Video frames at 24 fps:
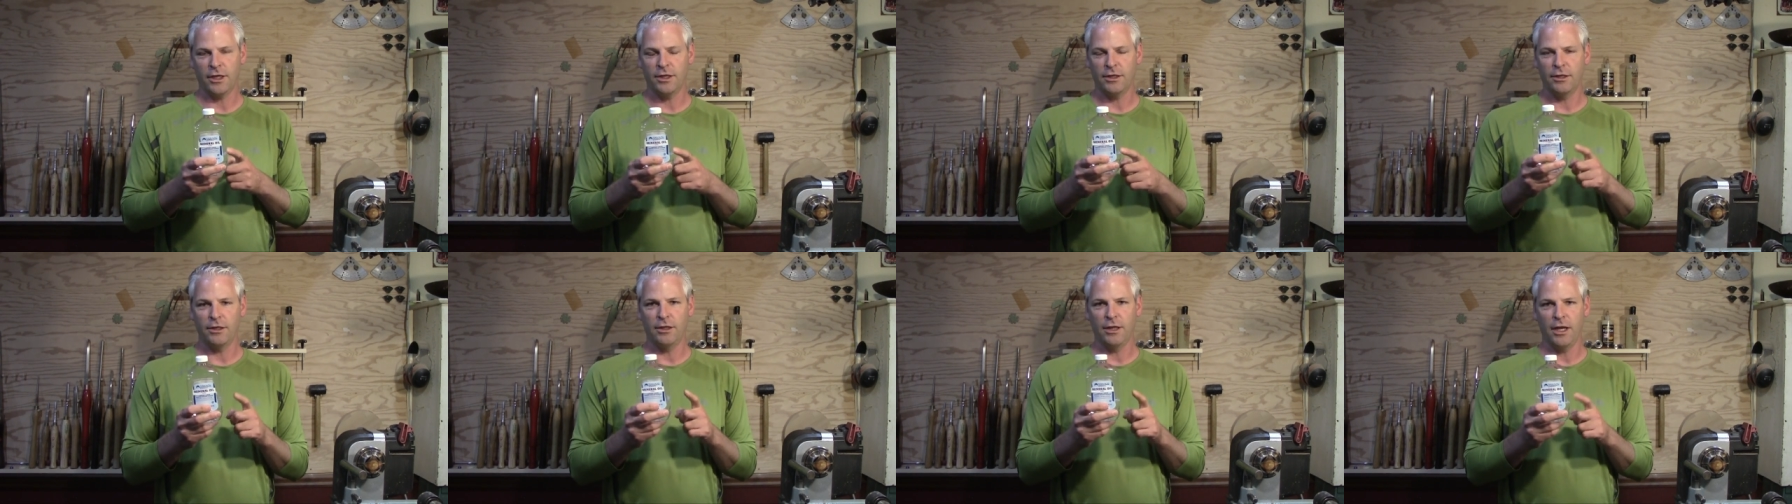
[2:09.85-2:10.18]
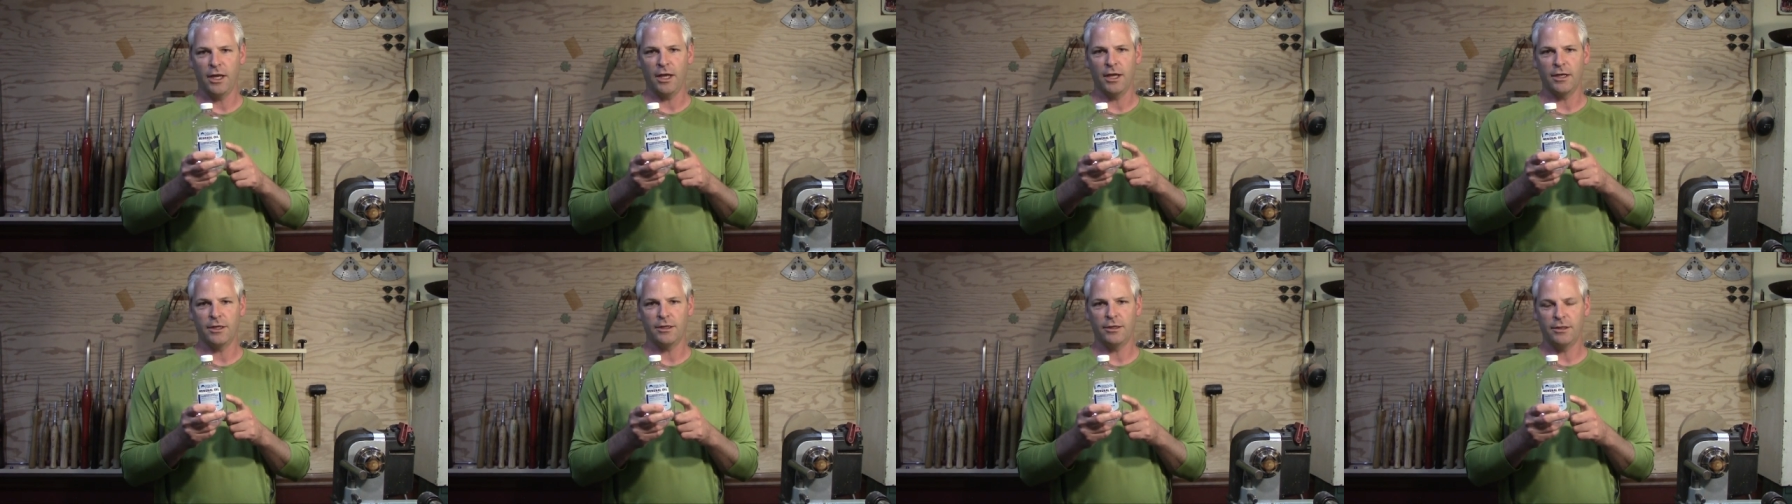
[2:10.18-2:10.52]
It,
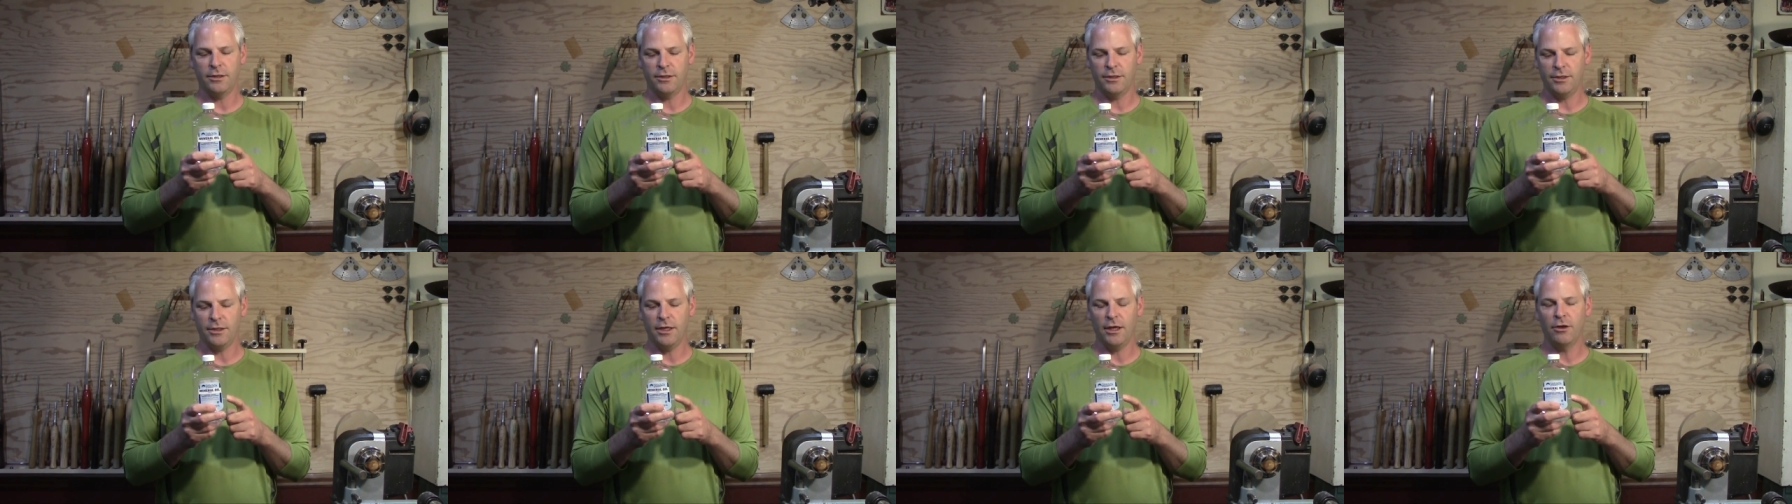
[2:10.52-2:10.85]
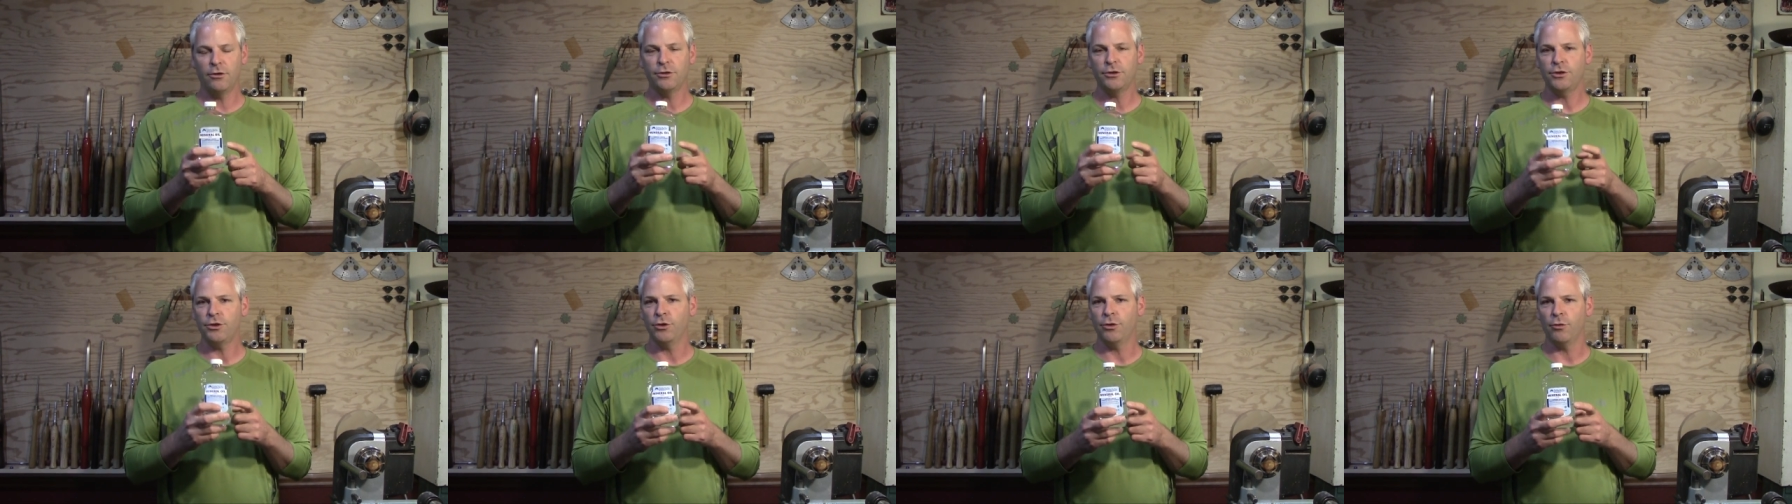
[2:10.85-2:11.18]
it
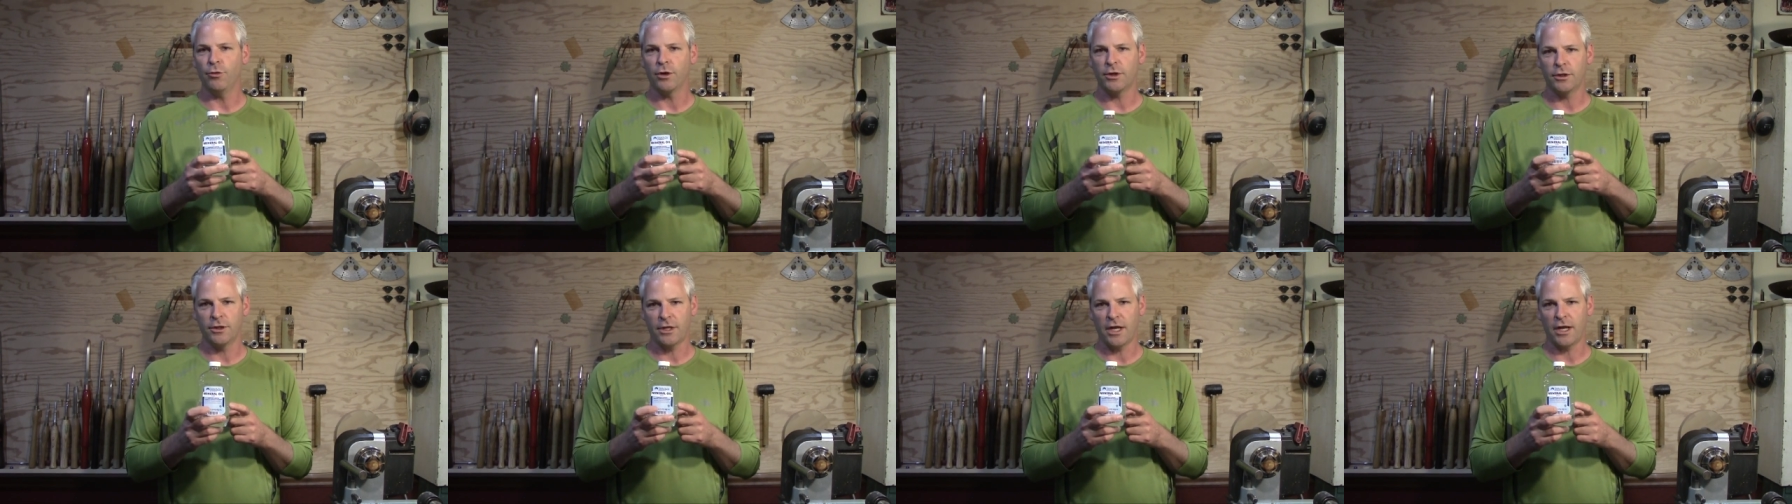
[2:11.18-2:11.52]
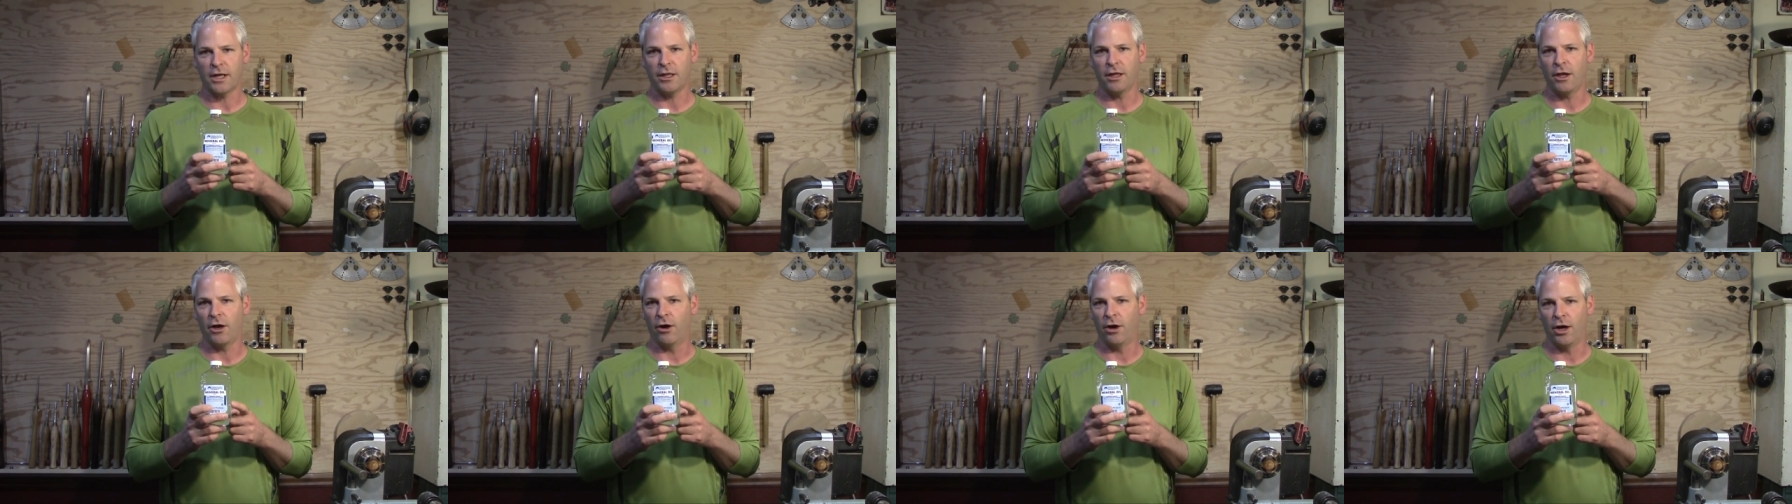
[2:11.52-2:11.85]
tells you
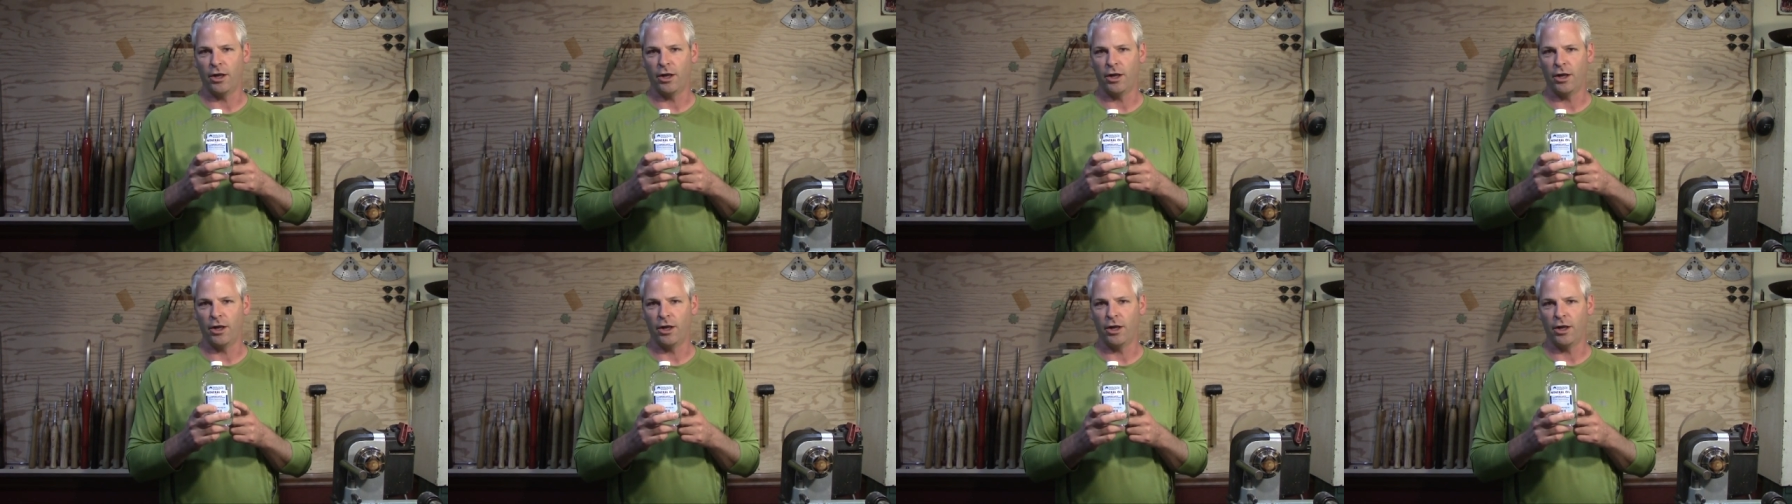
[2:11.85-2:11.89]
exactly